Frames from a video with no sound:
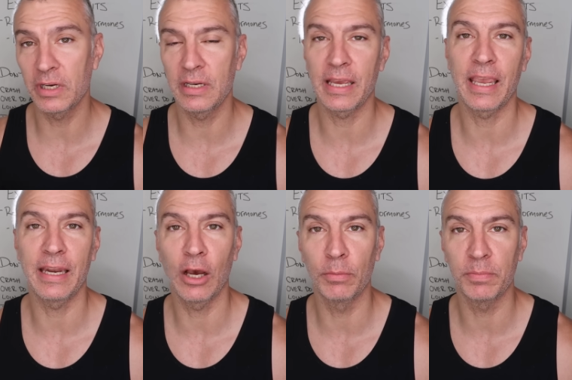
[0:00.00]
than a
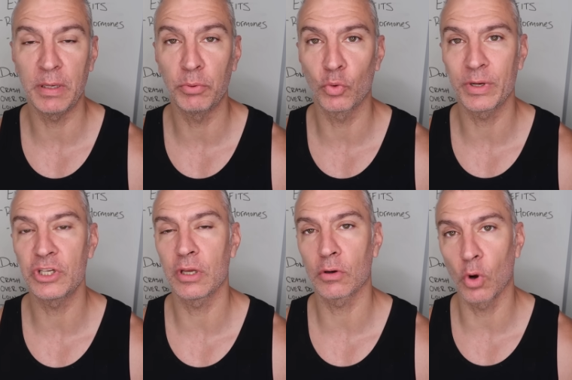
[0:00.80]
decade helped people
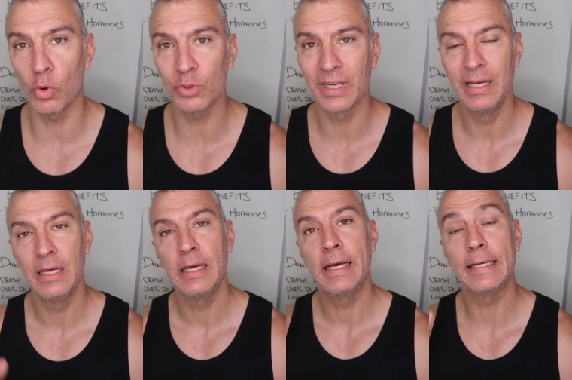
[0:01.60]
reach their goals,
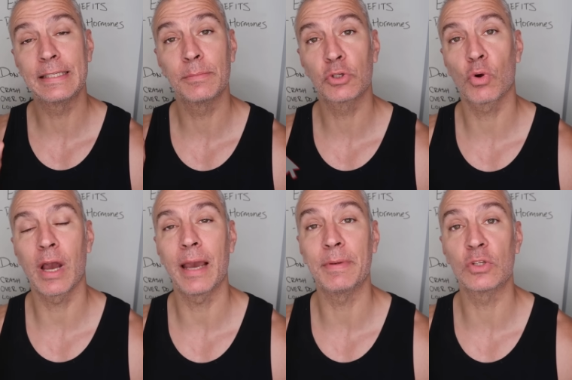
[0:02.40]
hit
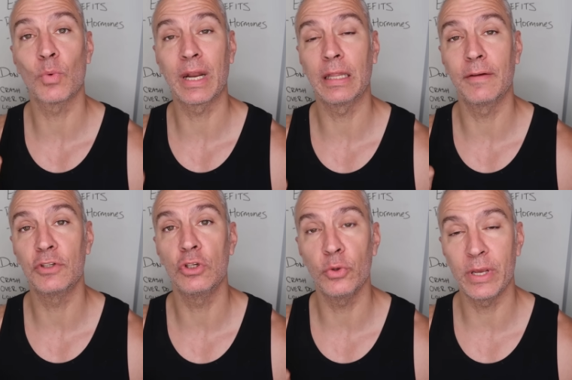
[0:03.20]
subscribe. It's what I love
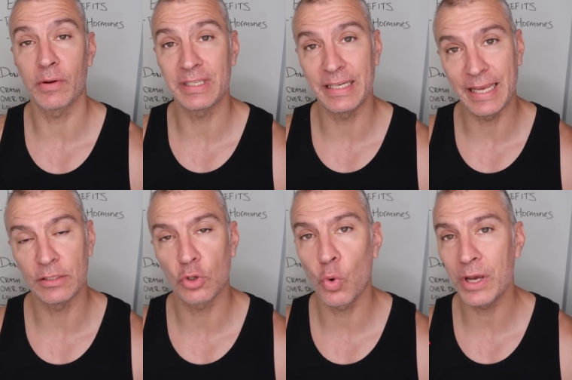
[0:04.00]
to do here. And
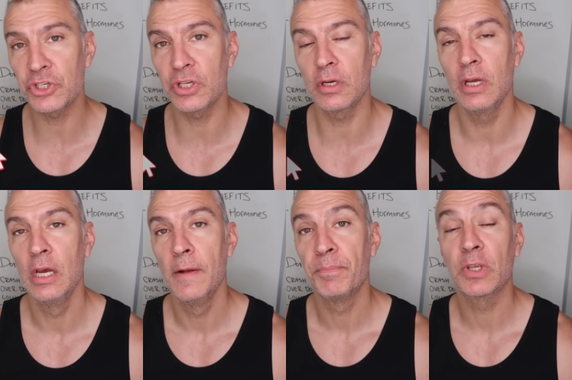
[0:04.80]
today's
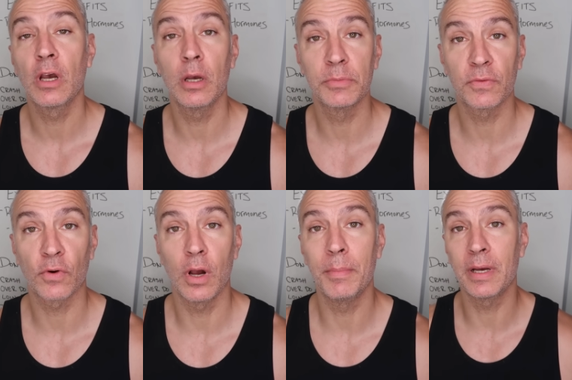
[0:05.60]
question comes
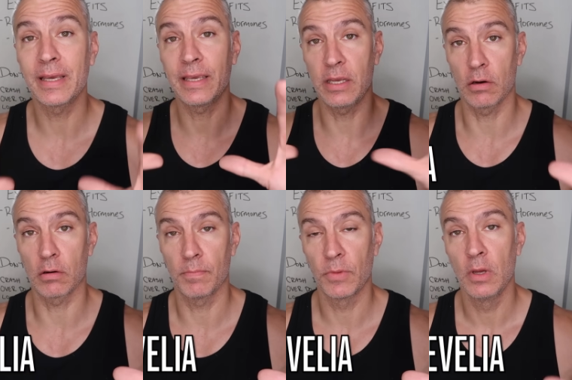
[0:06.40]
from
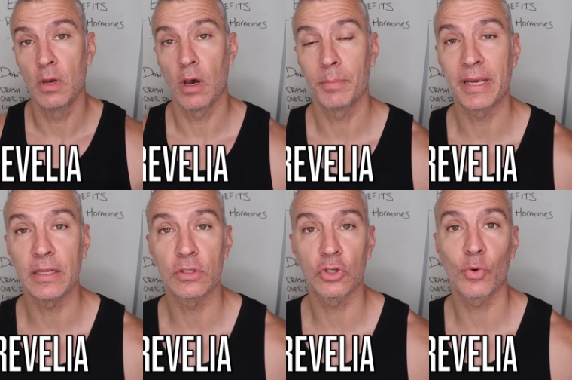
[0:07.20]
here on my
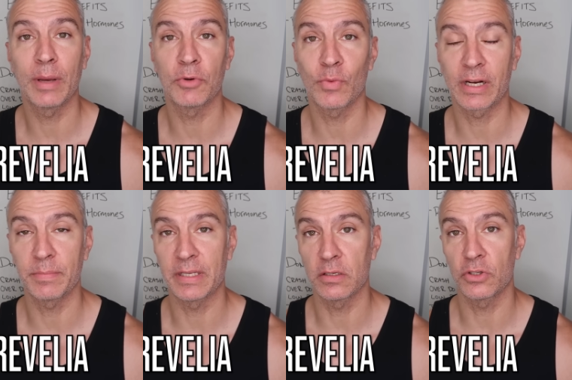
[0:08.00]
Instagram direct
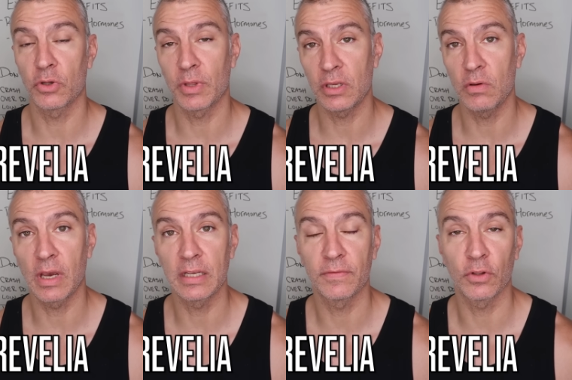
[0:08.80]
message. So thank you
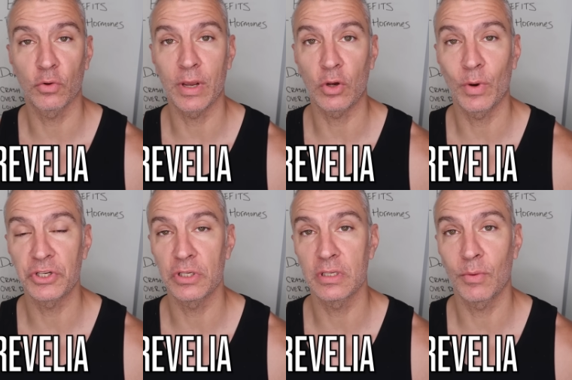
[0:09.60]
guys for the great
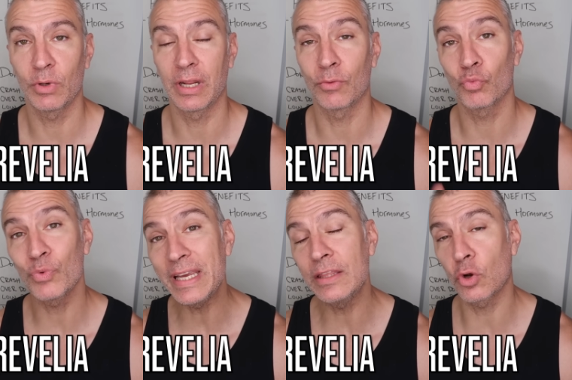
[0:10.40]
questions. I will not
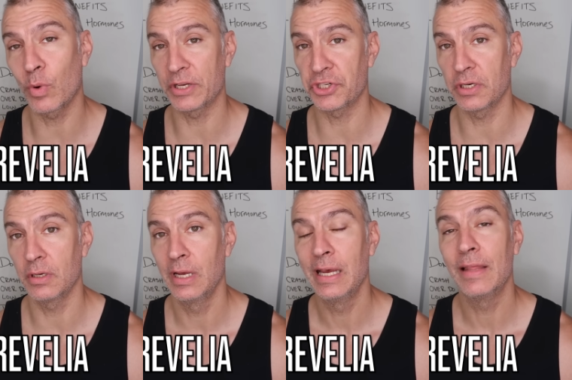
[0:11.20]
read the
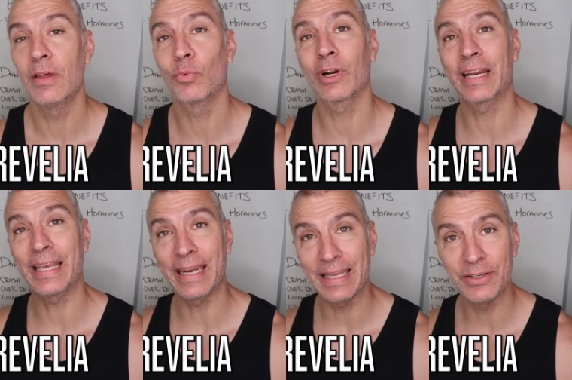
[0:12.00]
question. Then we're going
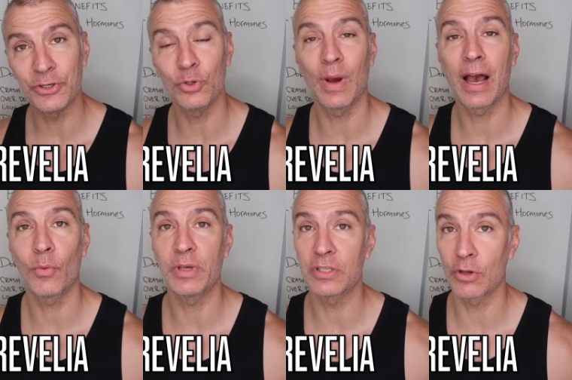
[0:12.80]
to get into
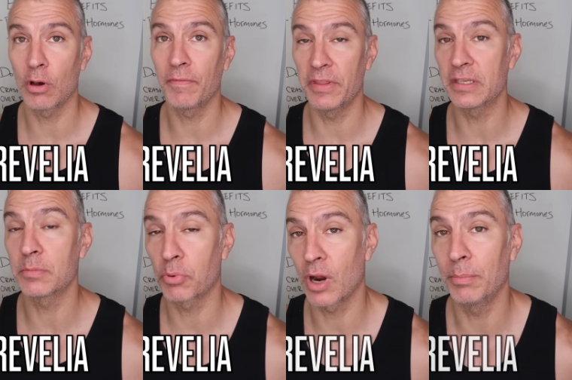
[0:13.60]
how we solve this
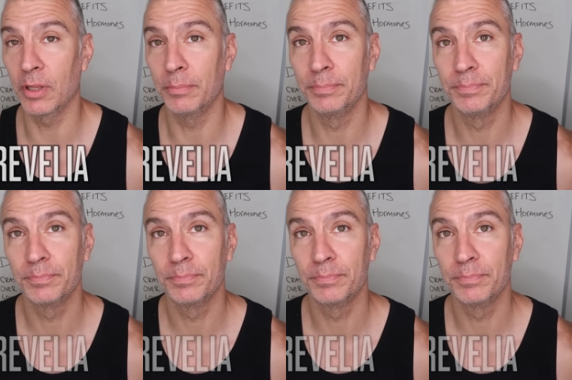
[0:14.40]
problem.